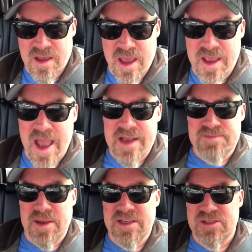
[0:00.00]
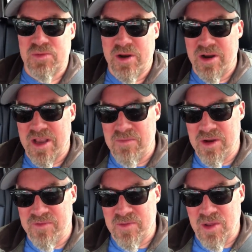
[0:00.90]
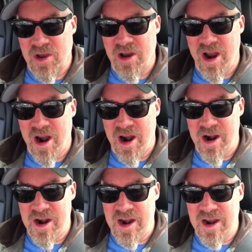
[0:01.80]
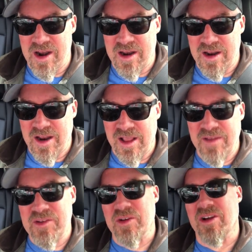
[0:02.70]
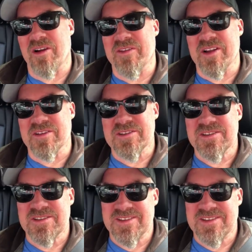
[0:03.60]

Hey guys, Bix Weir coming to you from the car. I love doing car videos.